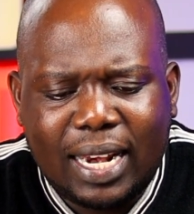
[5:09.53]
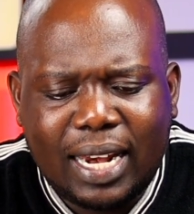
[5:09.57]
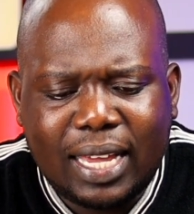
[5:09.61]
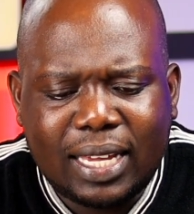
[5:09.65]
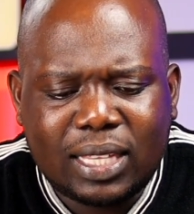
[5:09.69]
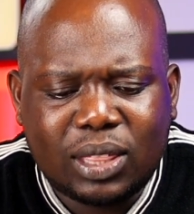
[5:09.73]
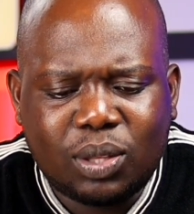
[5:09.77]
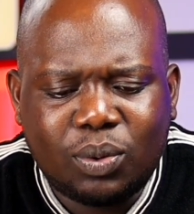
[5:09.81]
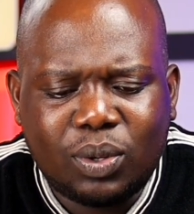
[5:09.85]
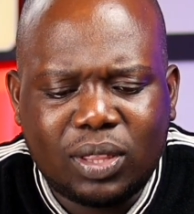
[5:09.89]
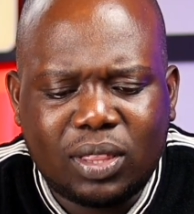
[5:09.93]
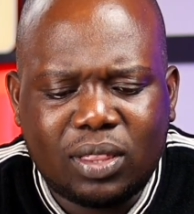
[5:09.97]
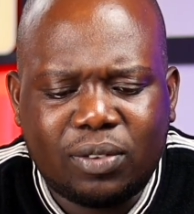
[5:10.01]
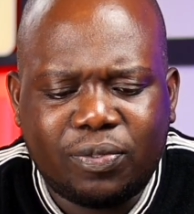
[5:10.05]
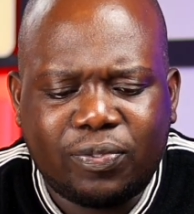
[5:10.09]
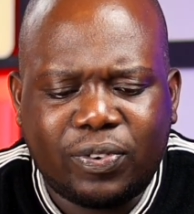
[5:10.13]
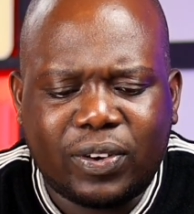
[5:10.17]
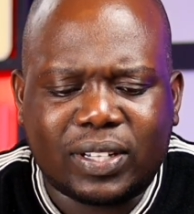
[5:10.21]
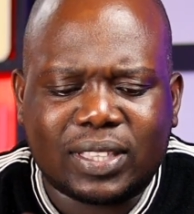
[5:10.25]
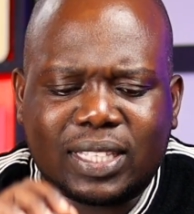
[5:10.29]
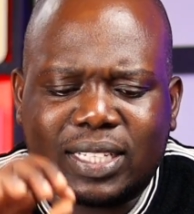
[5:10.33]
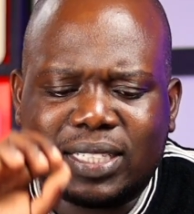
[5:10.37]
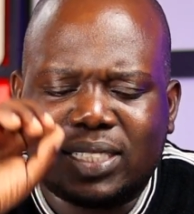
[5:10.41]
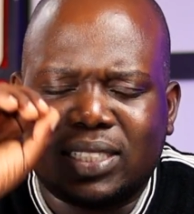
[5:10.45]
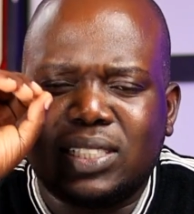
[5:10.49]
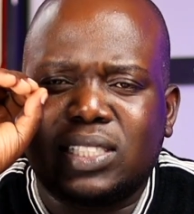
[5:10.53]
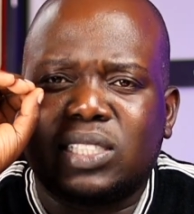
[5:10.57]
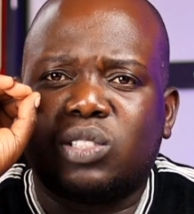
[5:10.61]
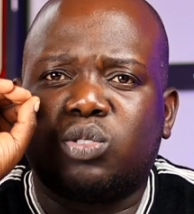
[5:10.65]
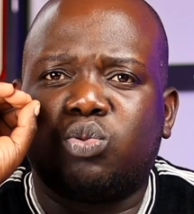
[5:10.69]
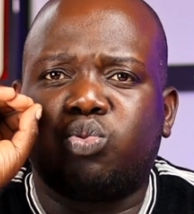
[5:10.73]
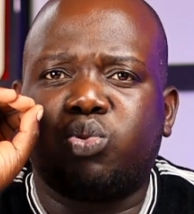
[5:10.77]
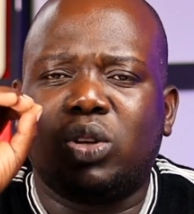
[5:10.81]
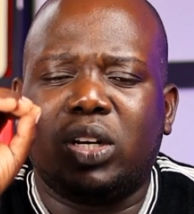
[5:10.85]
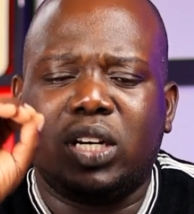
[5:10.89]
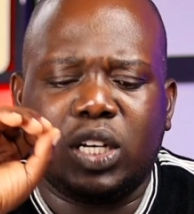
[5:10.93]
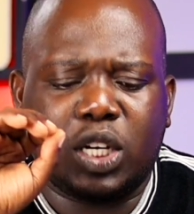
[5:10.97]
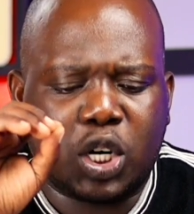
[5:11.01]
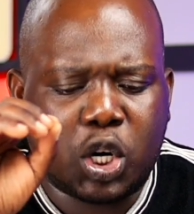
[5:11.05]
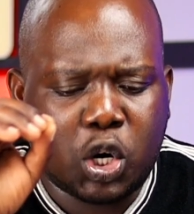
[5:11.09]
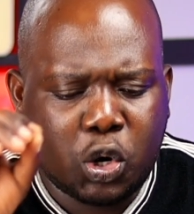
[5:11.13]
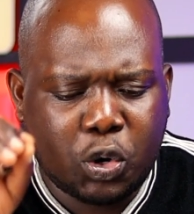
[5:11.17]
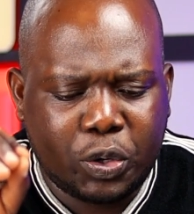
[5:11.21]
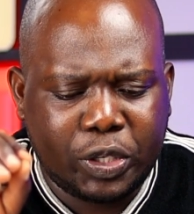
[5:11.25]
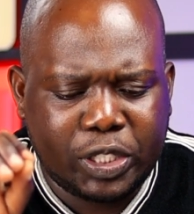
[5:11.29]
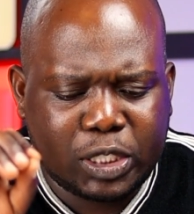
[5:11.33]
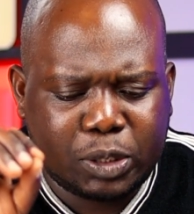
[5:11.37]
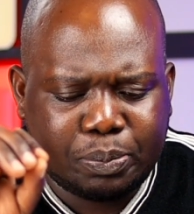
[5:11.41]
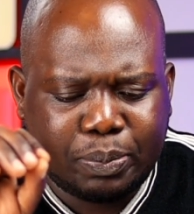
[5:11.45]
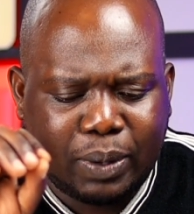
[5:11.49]
I like the fact that it's really
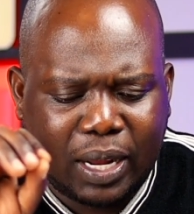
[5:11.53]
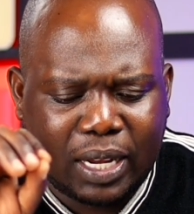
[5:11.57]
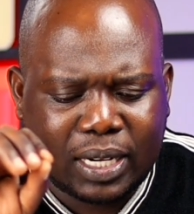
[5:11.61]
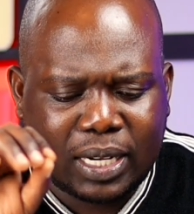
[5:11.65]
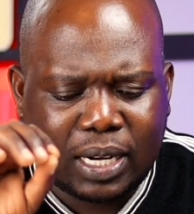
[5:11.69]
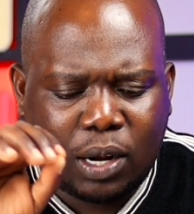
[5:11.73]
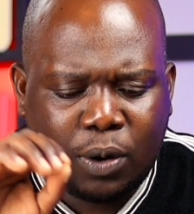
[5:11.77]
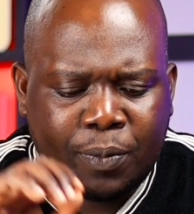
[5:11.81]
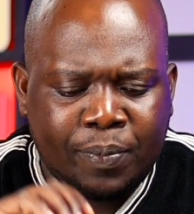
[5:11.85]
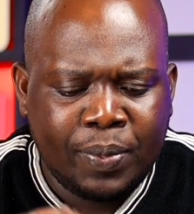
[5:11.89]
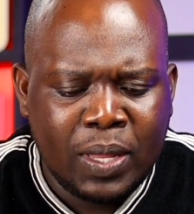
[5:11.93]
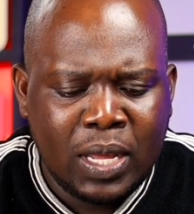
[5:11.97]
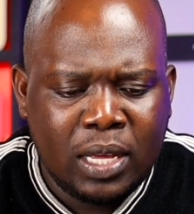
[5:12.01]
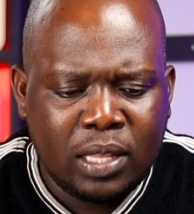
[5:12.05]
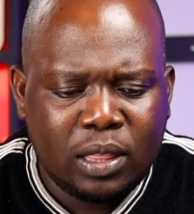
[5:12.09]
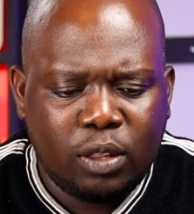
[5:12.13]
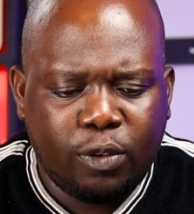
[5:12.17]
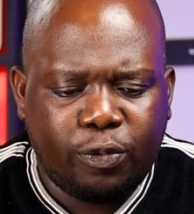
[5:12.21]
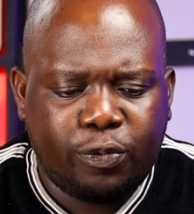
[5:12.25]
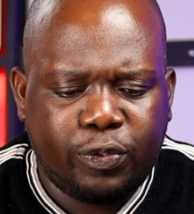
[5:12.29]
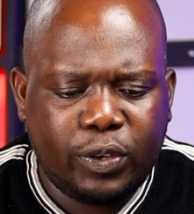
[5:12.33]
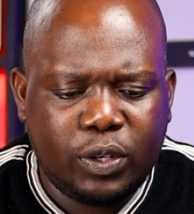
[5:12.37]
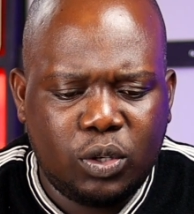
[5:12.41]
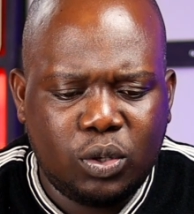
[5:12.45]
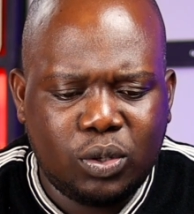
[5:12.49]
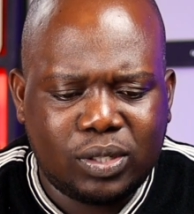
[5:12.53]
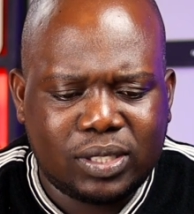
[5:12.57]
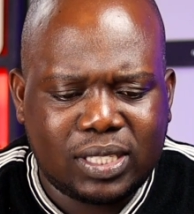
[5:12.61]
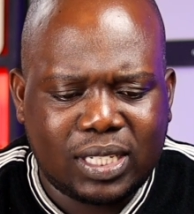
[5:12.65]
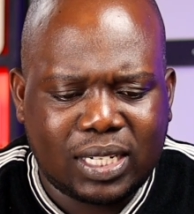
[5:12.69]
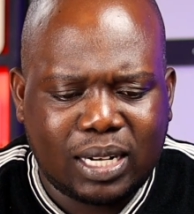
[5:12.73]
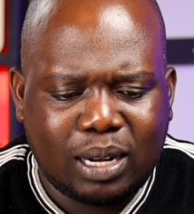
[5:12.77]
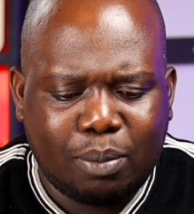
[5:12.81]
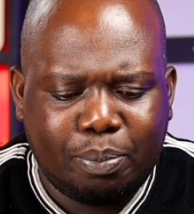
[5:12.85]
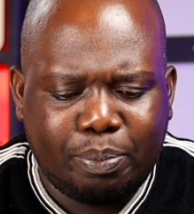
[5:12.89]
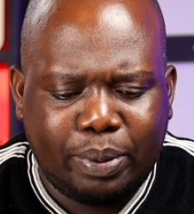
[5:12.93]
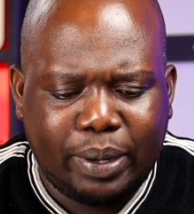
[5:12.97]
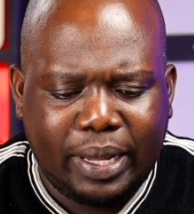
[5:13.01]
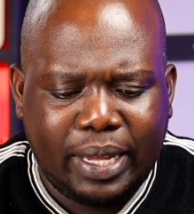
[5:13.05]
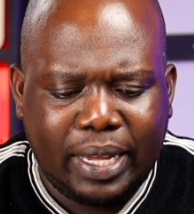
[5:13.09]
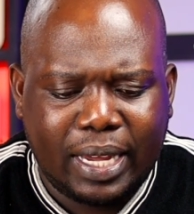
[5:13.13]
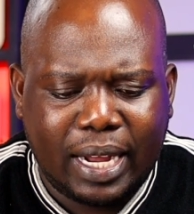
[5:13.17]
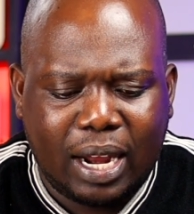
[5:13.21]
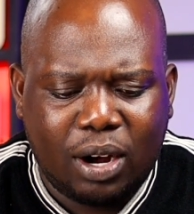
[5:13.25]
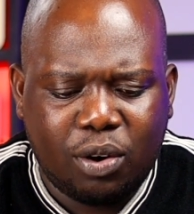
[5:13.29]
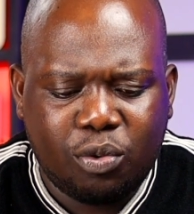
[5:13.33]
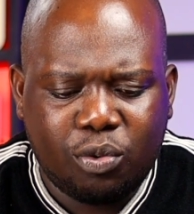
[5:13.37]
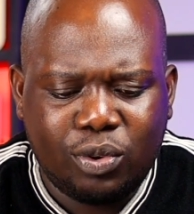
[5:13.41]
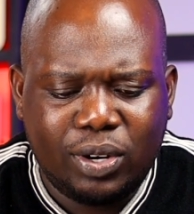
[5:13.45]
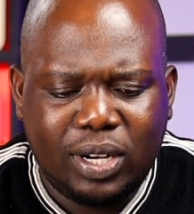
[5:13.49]
crisp. Like now, the videos that are
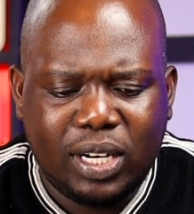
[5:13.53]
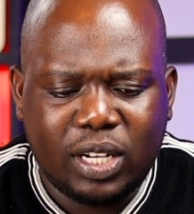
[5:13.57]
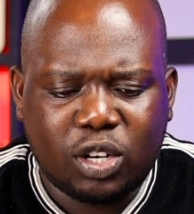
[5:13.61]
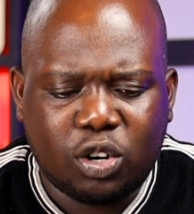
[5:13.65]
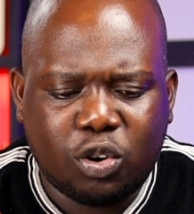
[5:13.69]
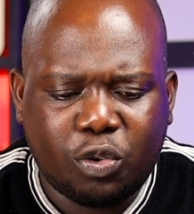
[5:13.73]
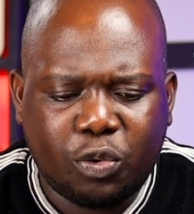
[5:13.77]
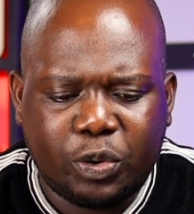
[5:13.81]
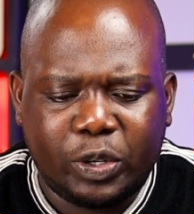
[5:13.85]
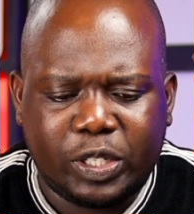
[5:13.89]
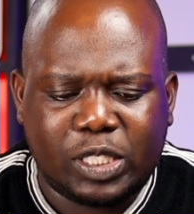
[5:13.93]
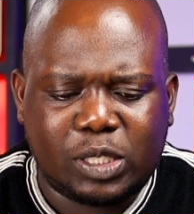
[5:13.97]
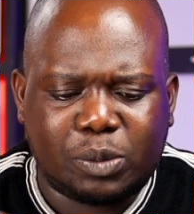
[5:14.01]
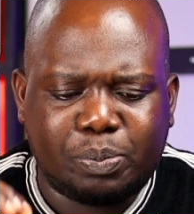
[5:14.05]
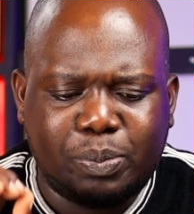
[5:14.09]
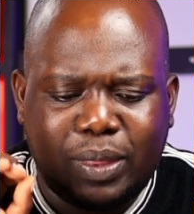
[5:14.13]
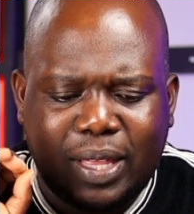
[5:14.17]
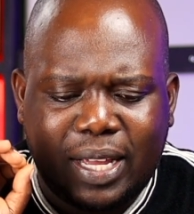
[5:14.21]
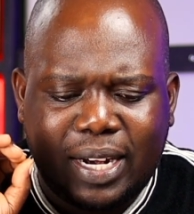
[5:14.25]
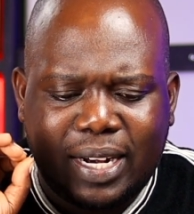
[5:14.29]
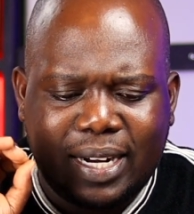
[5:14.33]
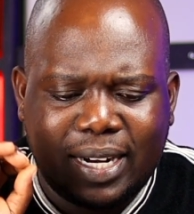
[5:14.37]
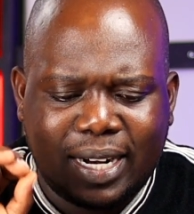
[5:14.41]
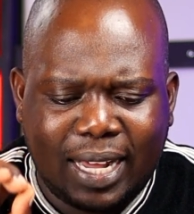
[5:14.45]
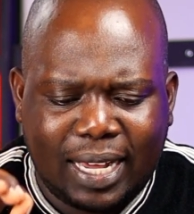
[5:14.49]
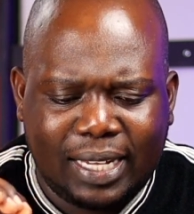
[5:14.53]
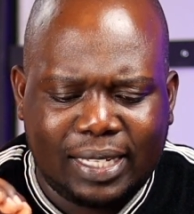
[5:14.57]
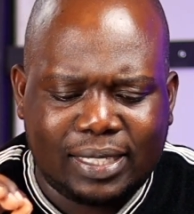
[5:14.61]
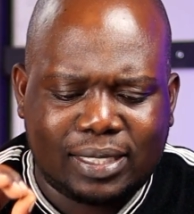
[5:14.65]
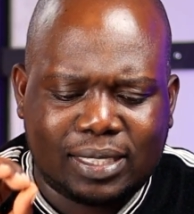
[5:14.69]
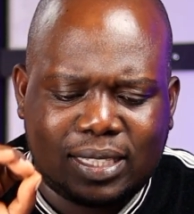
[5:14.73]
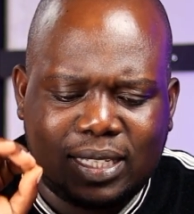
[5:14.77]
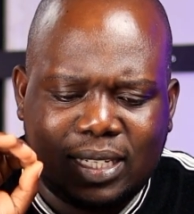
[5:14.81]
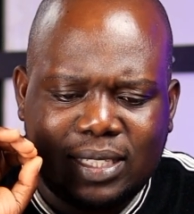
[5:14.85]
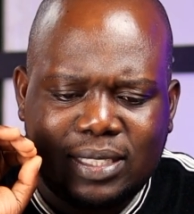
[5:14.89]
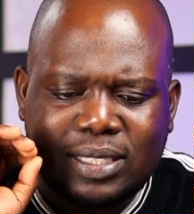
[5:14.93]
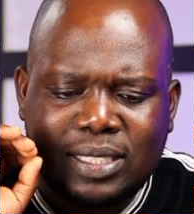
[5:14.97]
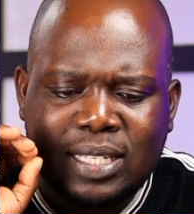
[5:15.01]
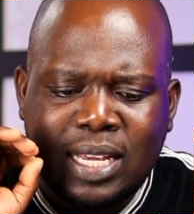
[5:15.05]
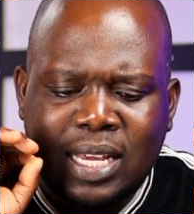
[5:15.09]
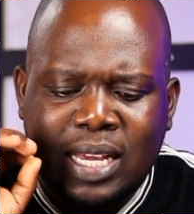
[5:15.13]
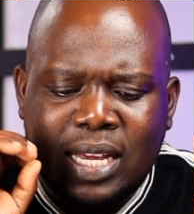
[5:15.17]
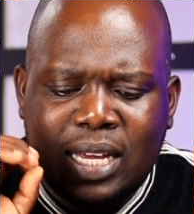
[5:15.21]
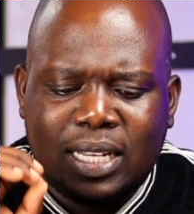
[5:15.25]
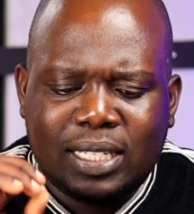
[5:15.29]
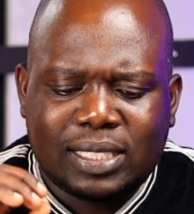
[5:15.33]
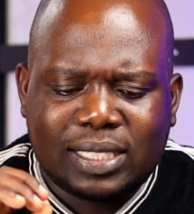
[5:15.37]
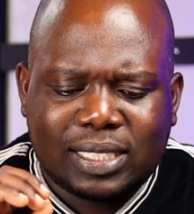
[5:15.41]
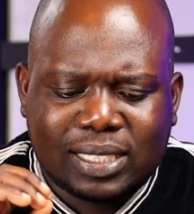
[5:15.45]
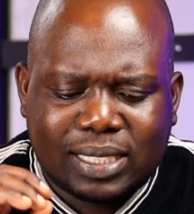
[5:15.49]
playing are really crisp. They're nice. There's
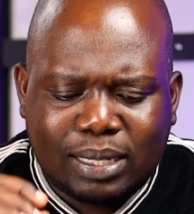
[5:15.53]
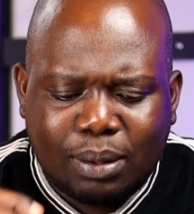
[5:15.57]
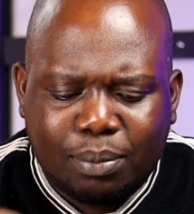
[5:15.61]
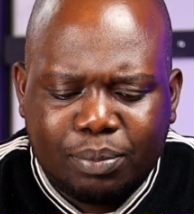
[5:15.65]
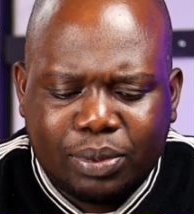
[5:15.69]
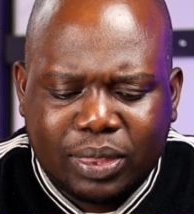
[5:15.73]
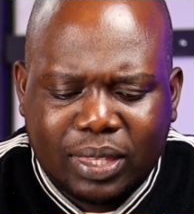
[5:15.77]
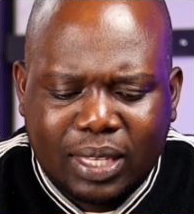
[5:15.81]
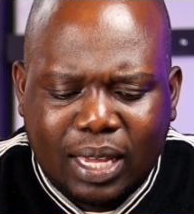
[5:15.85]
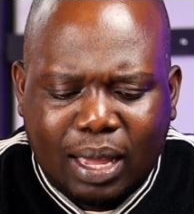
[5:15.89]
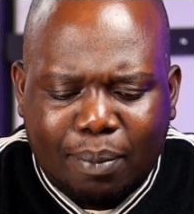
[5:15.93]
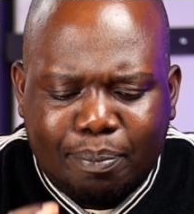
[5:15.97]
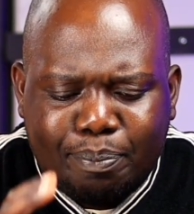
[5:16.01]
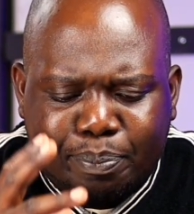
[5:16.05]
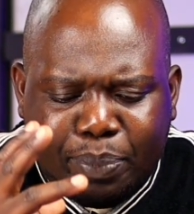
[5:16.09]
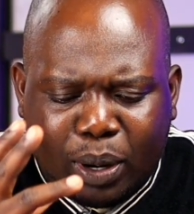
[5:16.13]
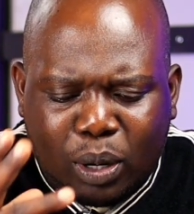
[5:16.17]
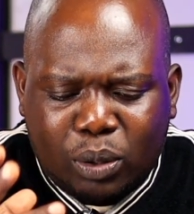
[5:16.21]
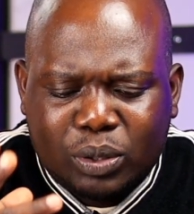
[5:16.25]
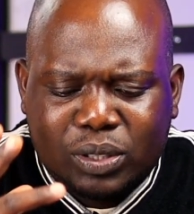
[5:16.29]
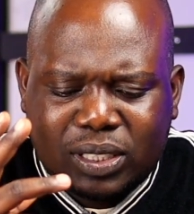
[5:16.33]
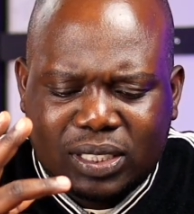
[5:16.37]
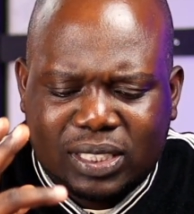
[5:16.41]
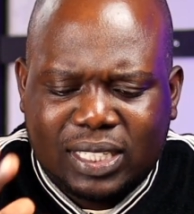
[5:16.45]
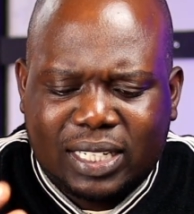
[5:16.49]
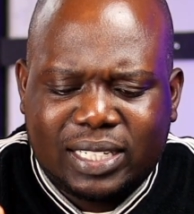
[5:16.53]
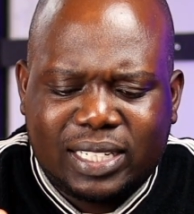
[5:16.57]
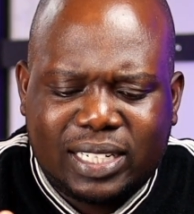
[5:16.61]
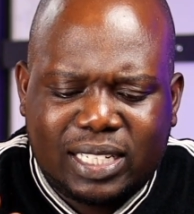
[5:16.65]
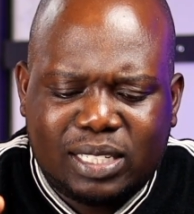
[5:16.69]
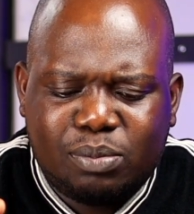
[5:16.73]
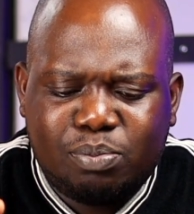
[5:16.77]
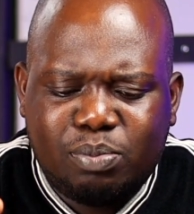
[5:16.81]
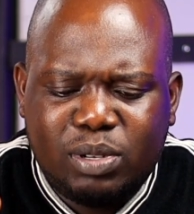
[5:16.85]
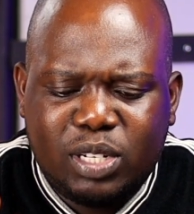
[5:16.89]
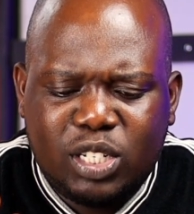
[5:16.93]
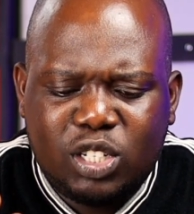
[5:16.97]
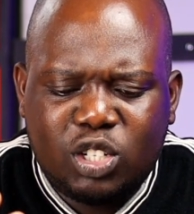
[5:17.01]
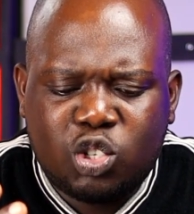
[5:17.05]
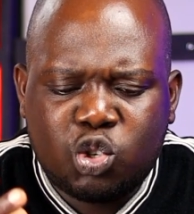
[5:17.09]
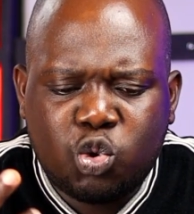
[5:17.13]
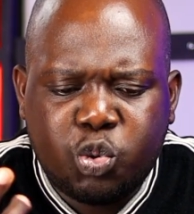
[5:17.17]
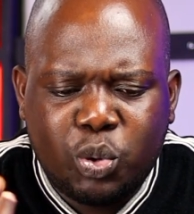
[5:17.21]
something about it that has been